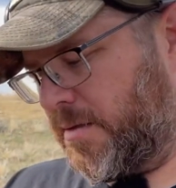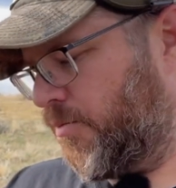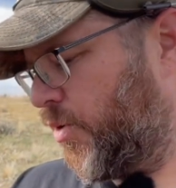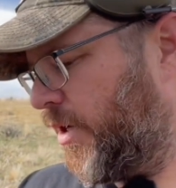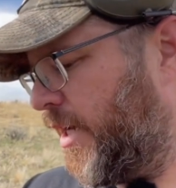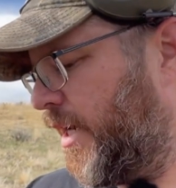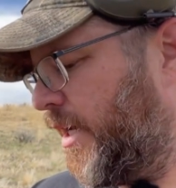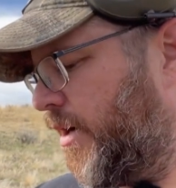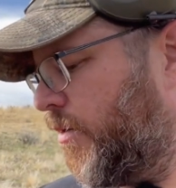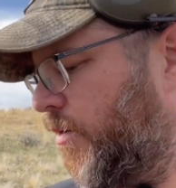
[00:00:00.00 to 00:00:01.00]
Put it in
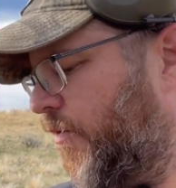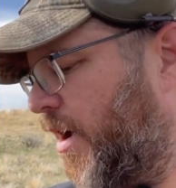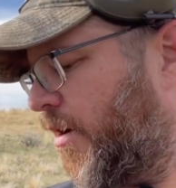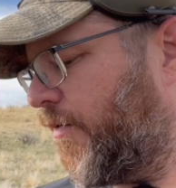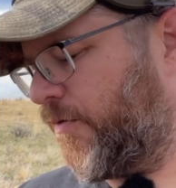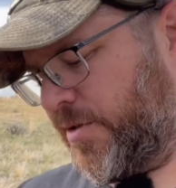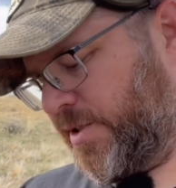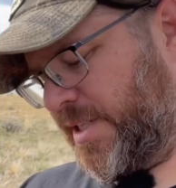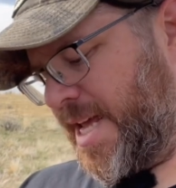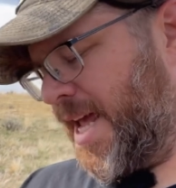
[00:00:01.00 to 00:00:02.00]
here. We'll fire our
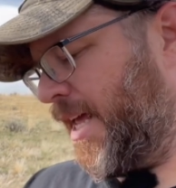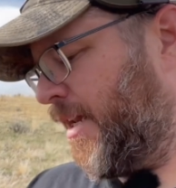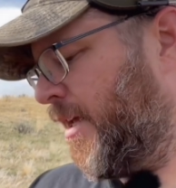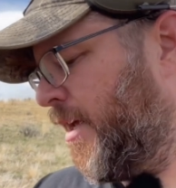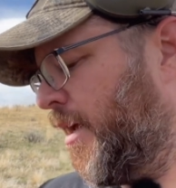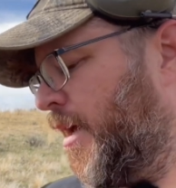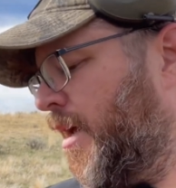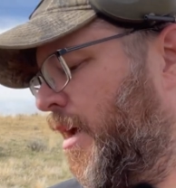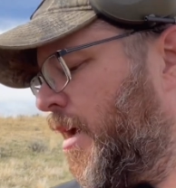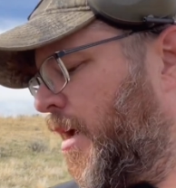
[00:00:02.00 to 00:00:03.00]
first 10.
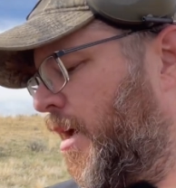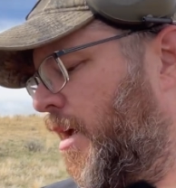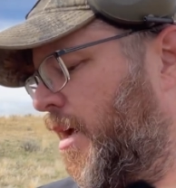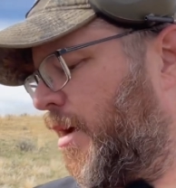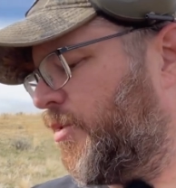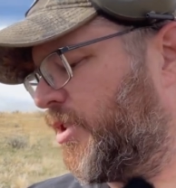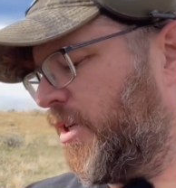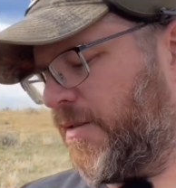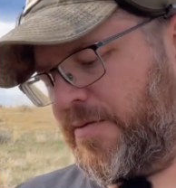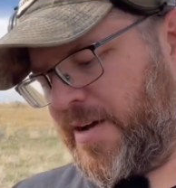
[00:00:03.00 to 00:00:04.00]
I'm just
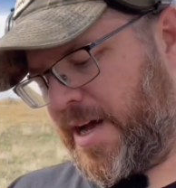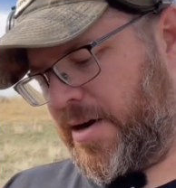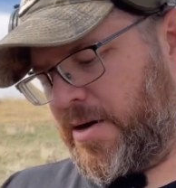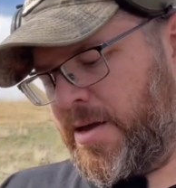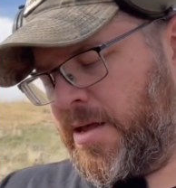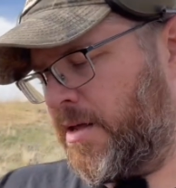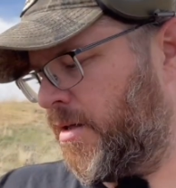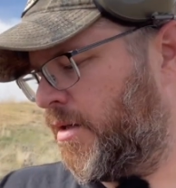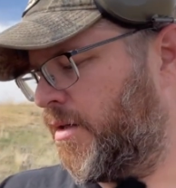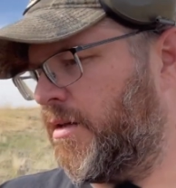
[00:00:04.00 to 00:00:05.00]
going to
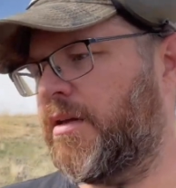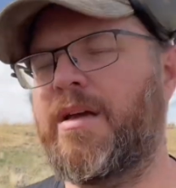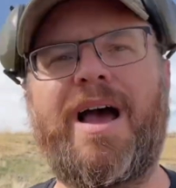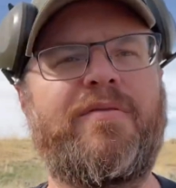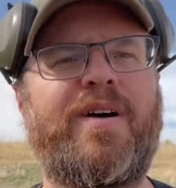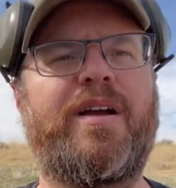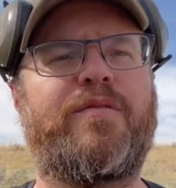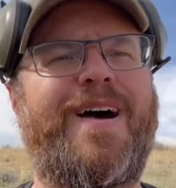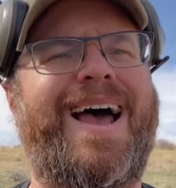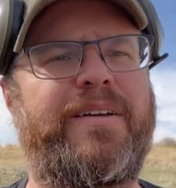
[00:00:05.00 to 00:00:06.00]
I'll fire
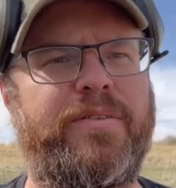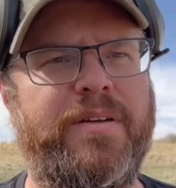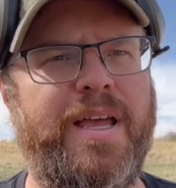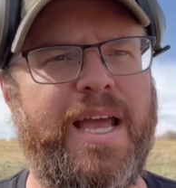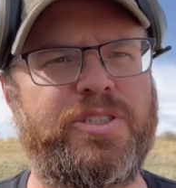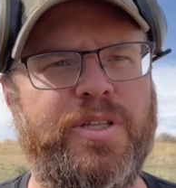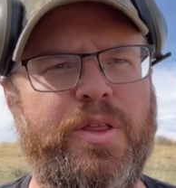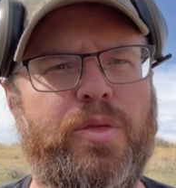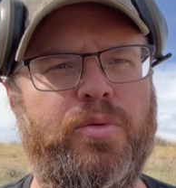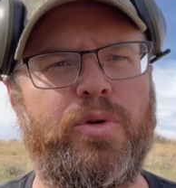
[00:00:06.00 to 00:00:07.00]
5 actually
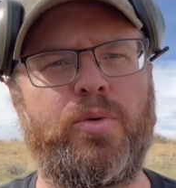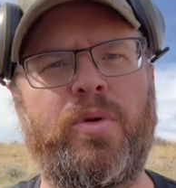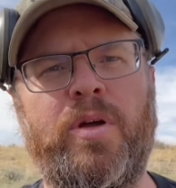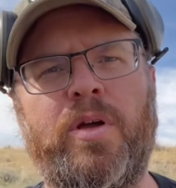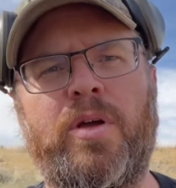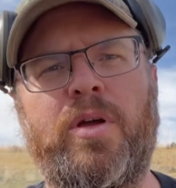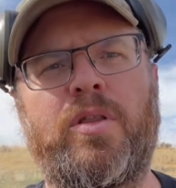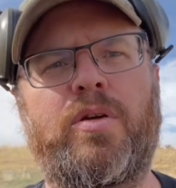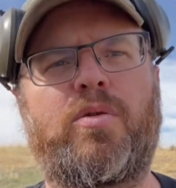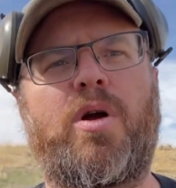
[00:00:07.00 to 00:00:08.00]
through
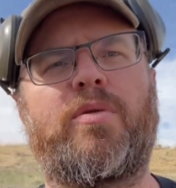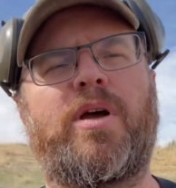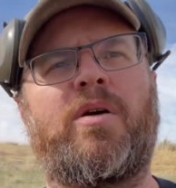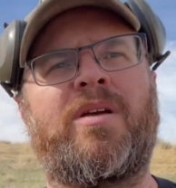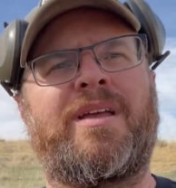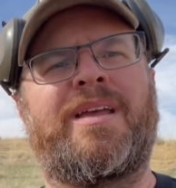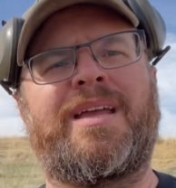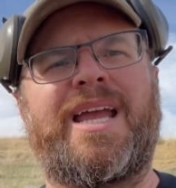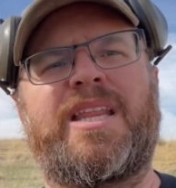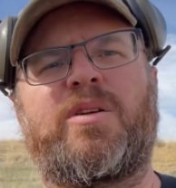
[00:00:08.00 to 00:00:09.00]
the chrono,
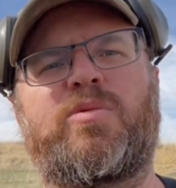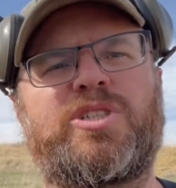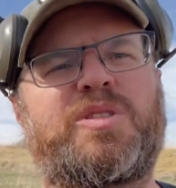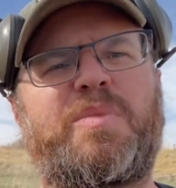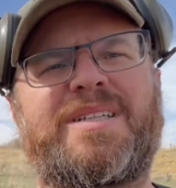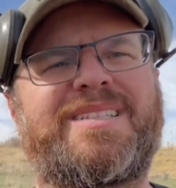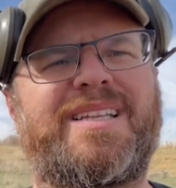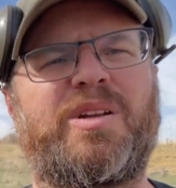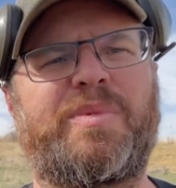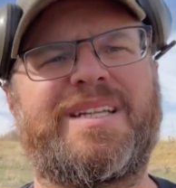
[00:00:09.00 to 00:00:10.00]
and then we'll just bust a
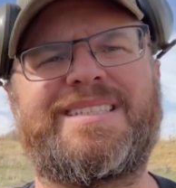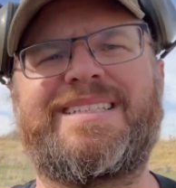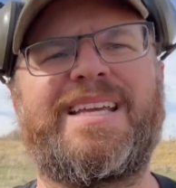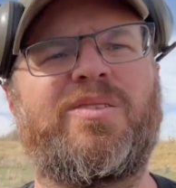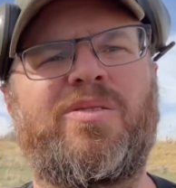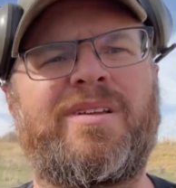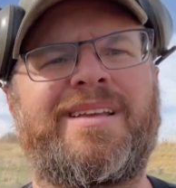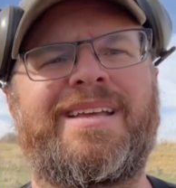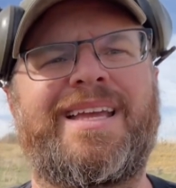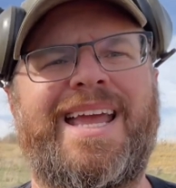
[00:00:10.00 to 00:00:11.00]
little bit of steel
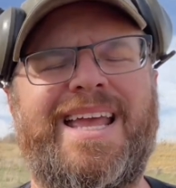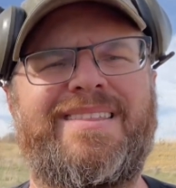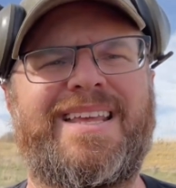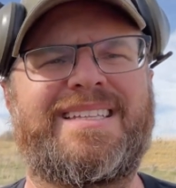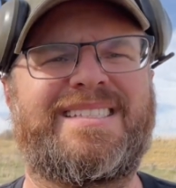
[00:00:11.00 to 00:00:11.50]
and then